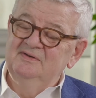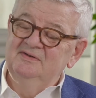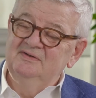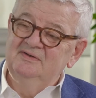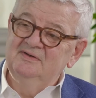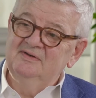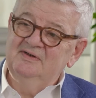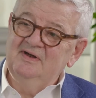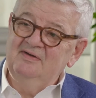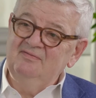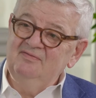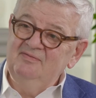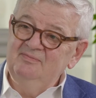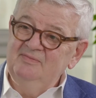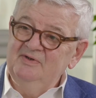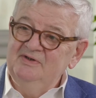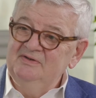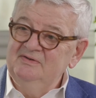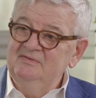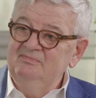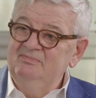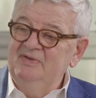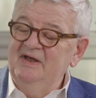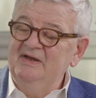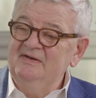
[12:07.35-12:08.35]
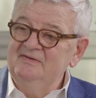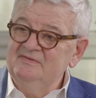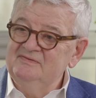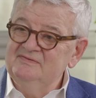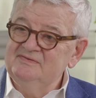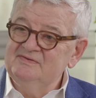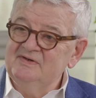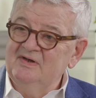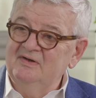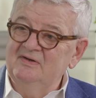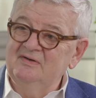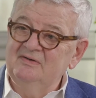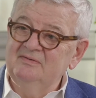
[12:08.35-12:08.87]
The government
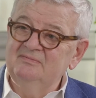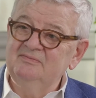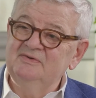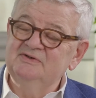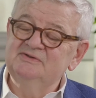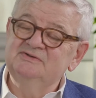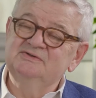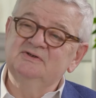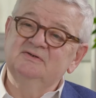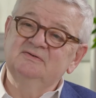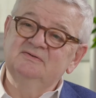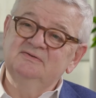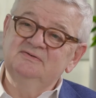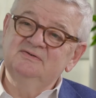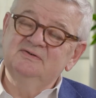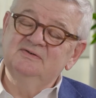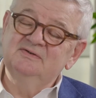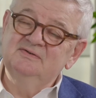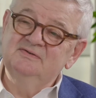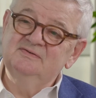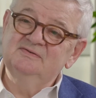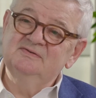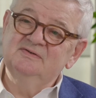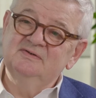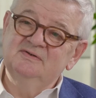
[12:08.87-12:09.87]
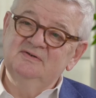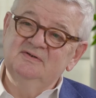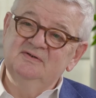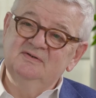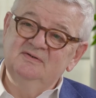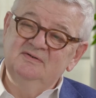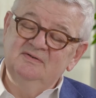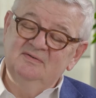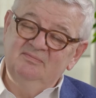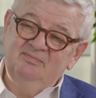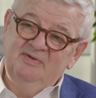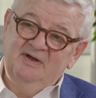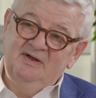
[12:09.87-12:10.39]
depends on majorities
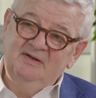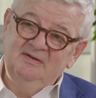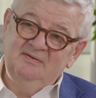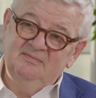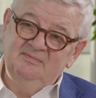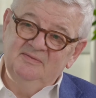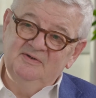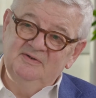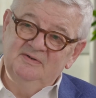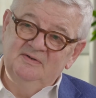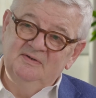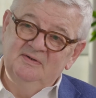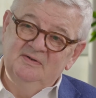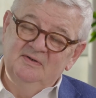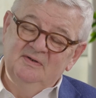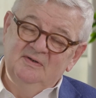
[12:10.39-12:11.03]
in the Parliament.